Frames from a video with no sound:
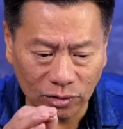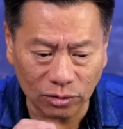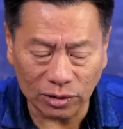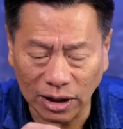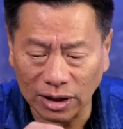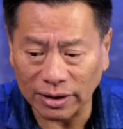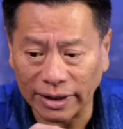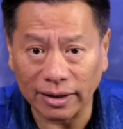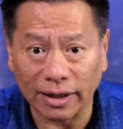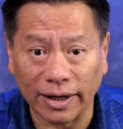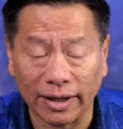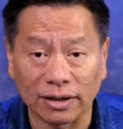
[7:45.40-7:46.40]
do not
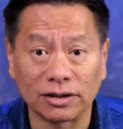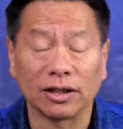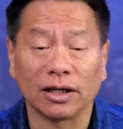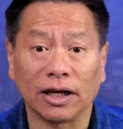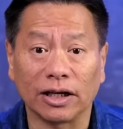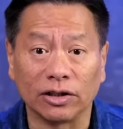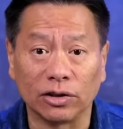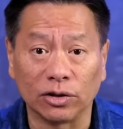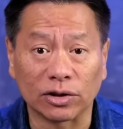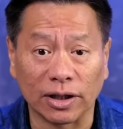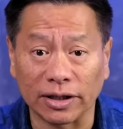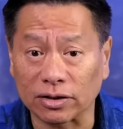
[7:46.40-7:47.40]
engage in
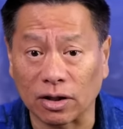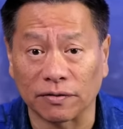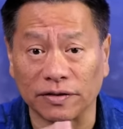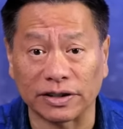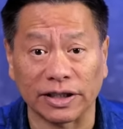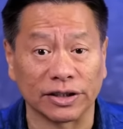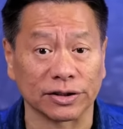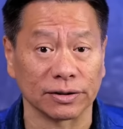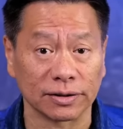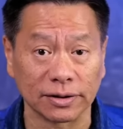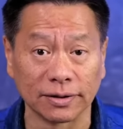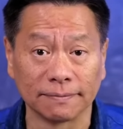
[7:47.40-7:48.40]
useless
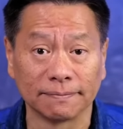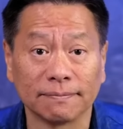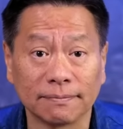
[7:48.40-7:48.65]
conversations.